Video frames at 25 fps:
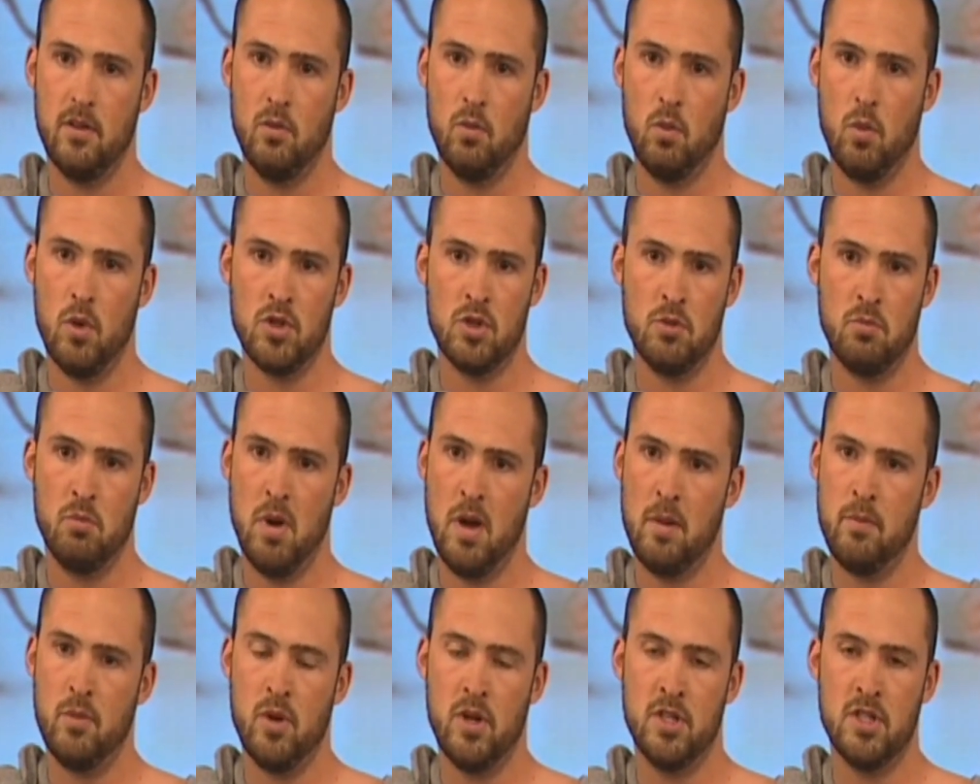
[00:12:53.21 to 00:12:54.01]
Wasn't
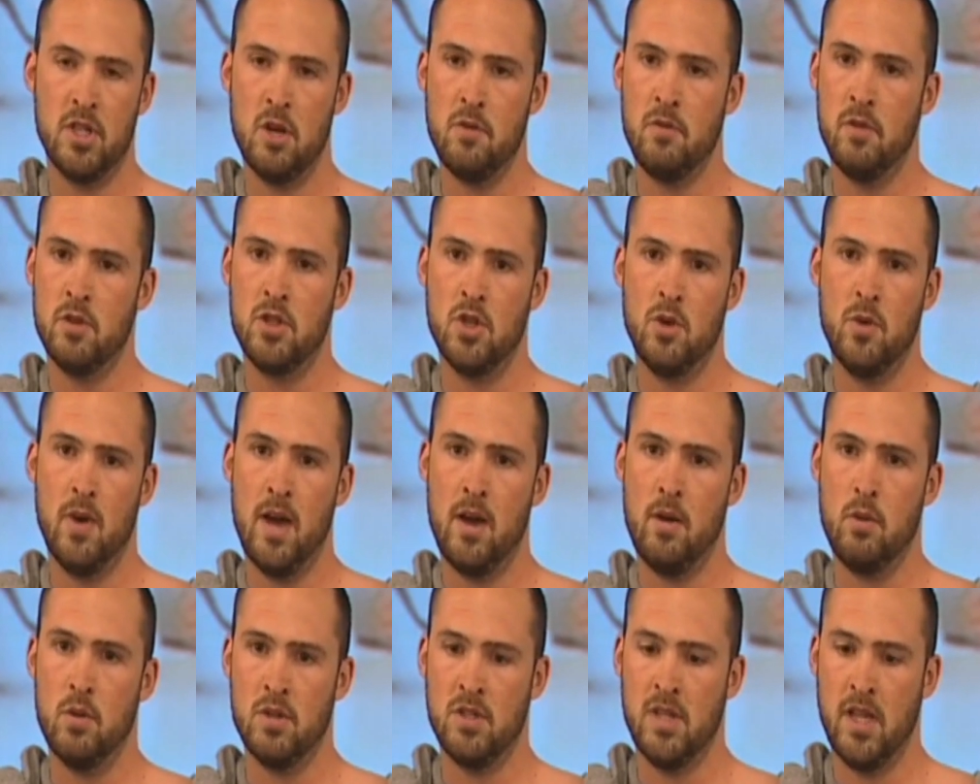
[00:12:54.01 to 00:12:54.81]
pumping on his own for 2
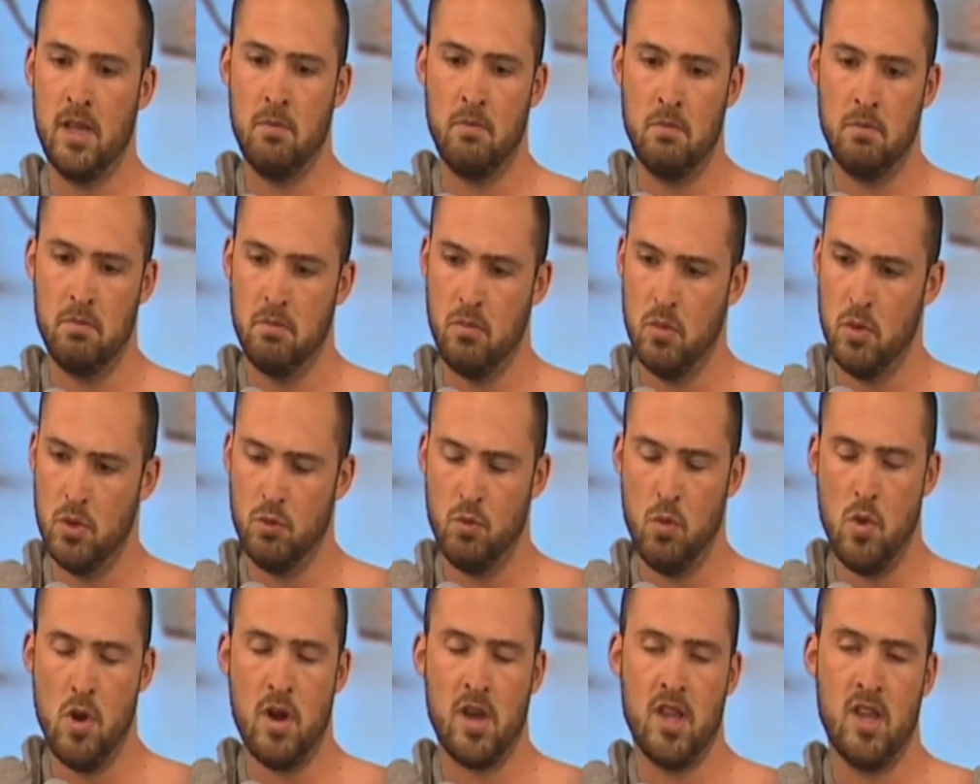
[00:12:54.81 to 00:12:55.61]
hours. They was
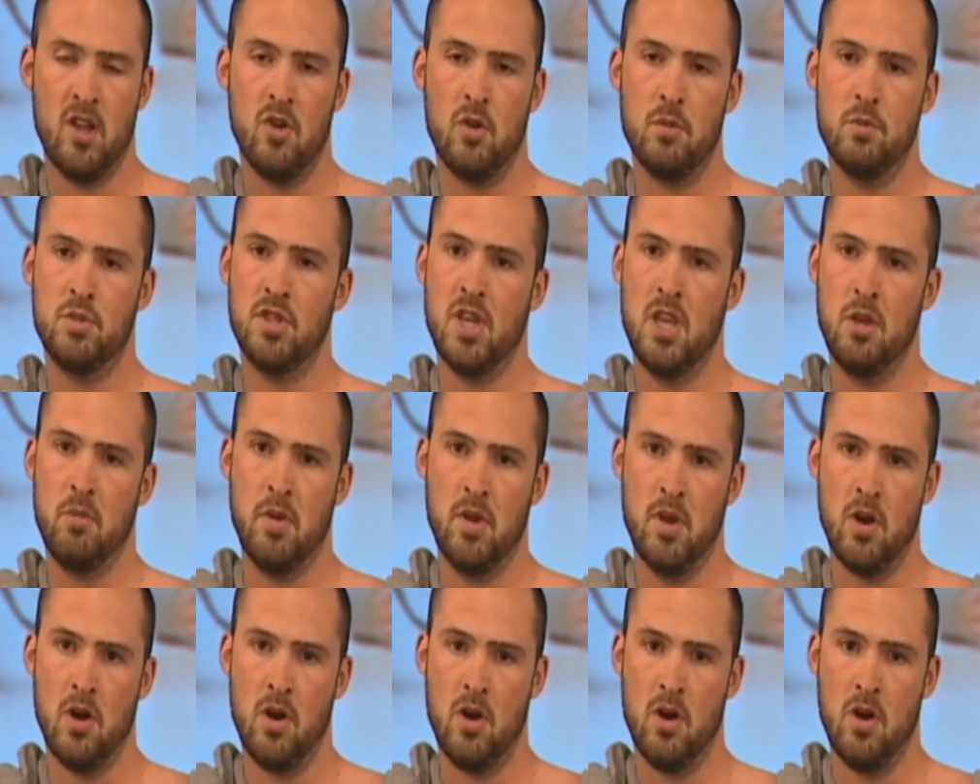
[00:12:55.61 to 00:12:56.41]
working on him,
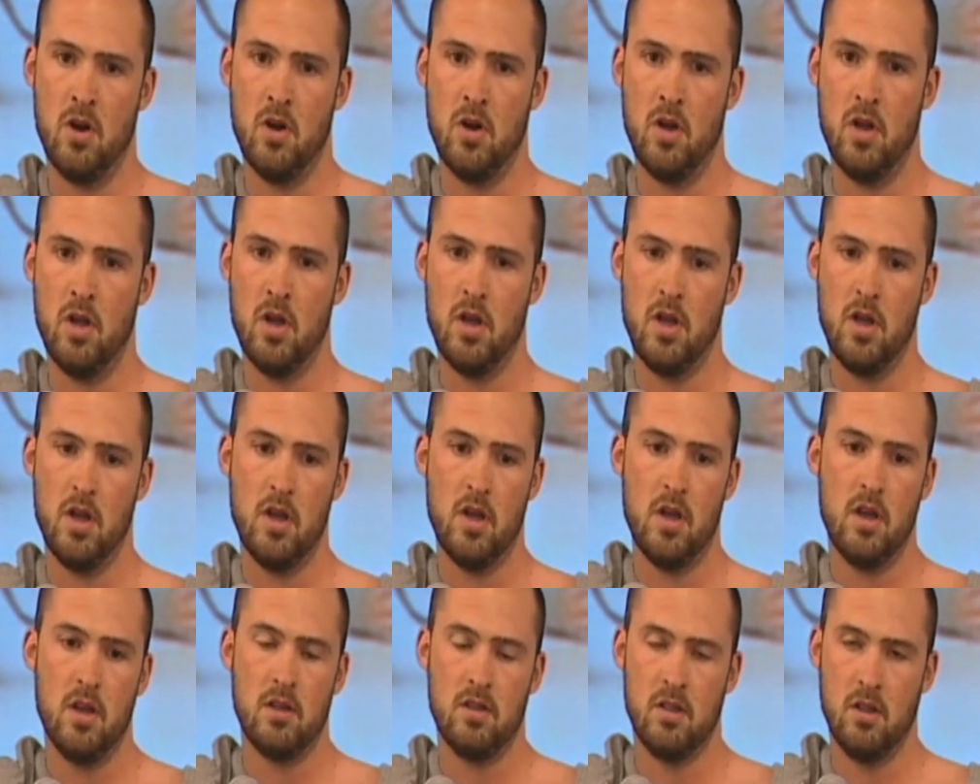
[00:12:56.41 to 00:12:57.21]
CPR,
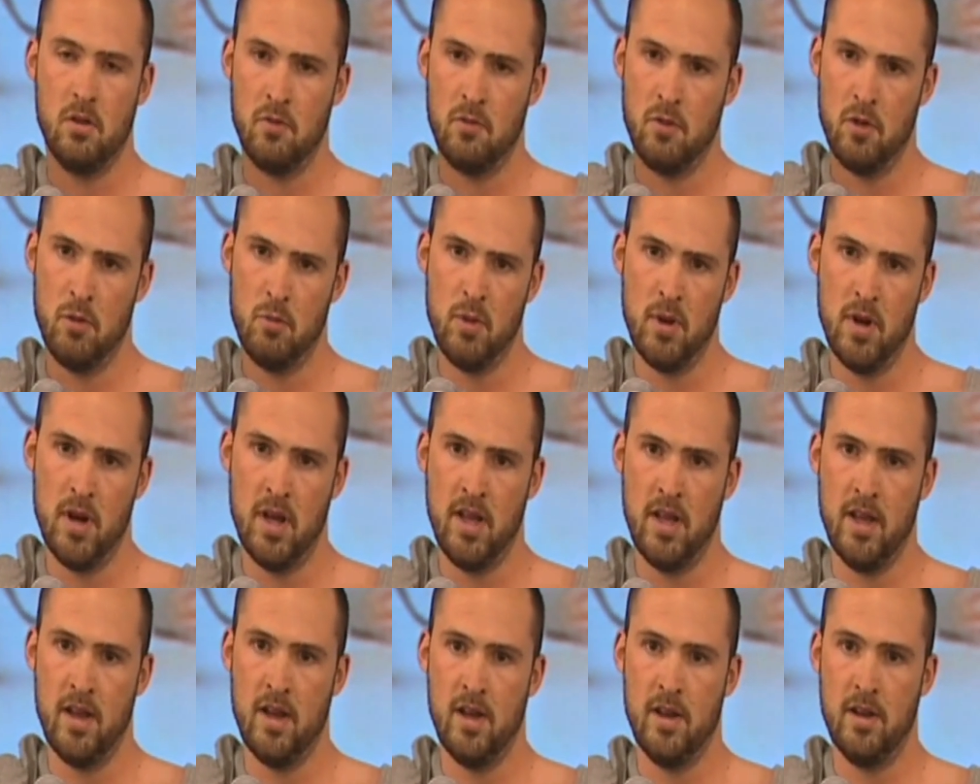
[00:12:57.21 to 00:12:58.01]

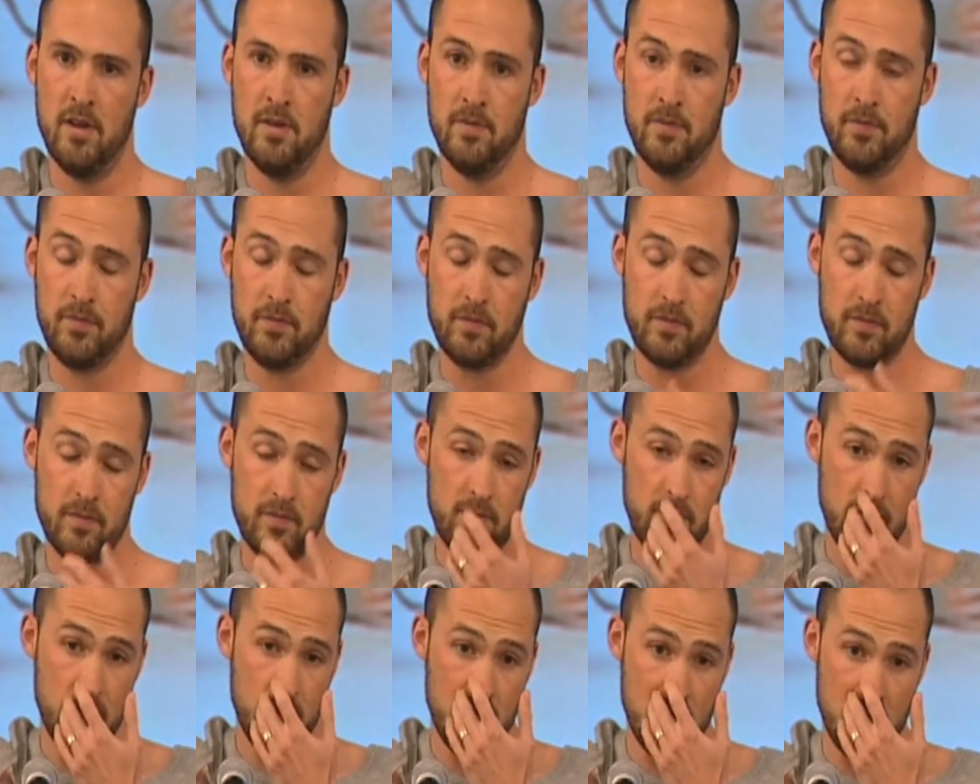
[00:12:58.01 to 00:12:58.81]
defibrillator,
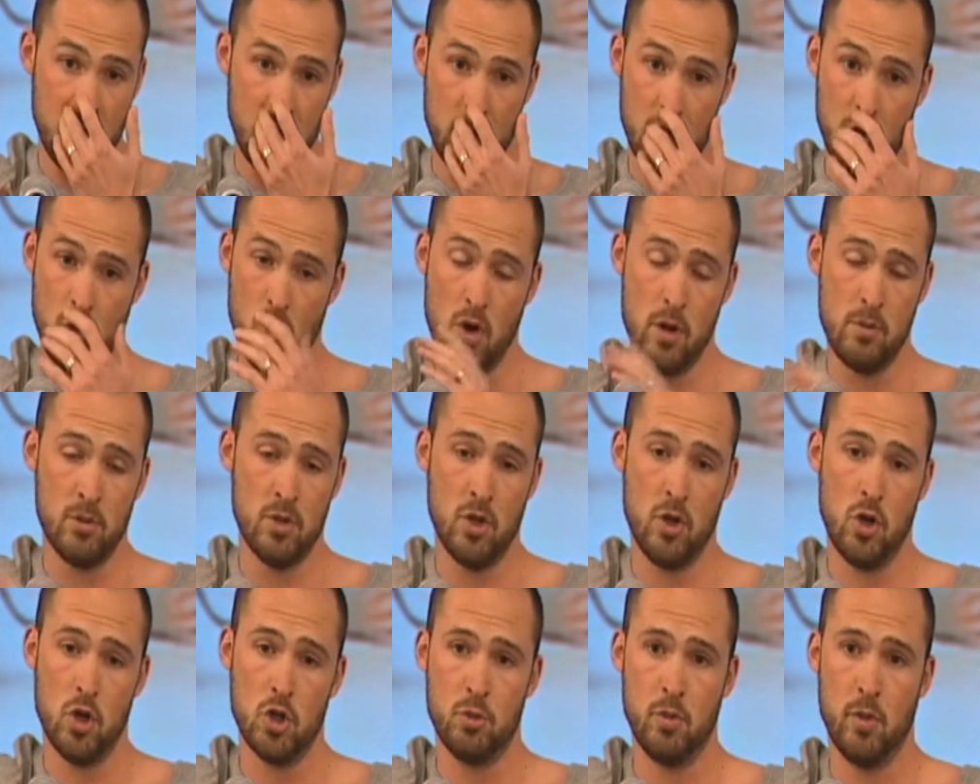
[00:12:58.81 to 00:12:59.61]
got him to
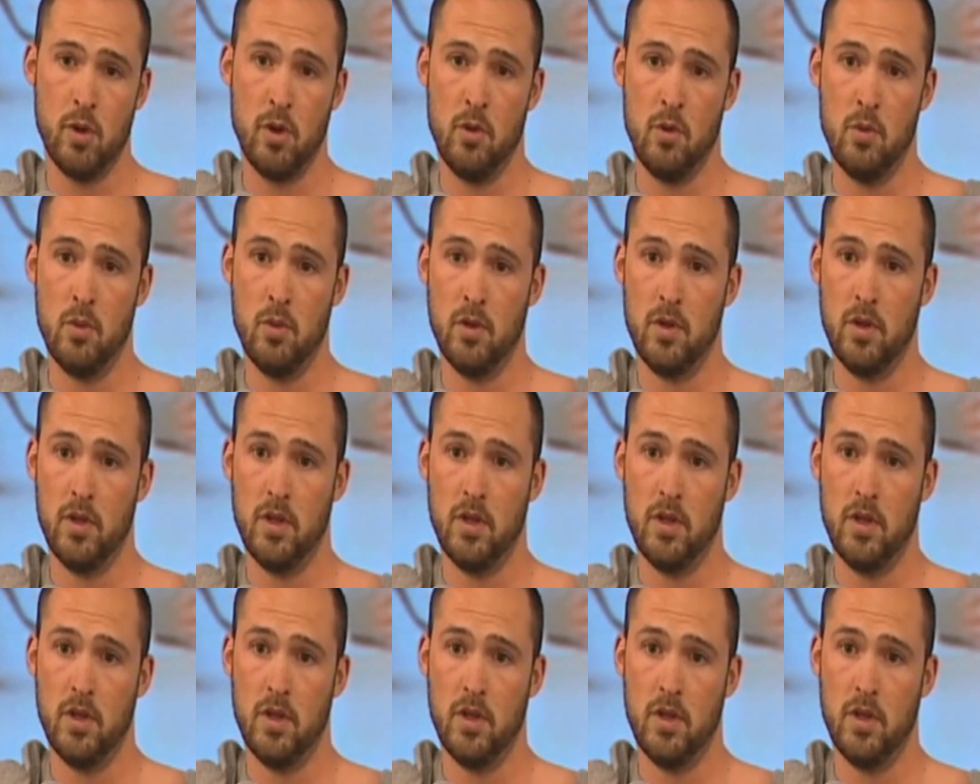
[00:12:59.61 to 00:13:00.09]
the hospital.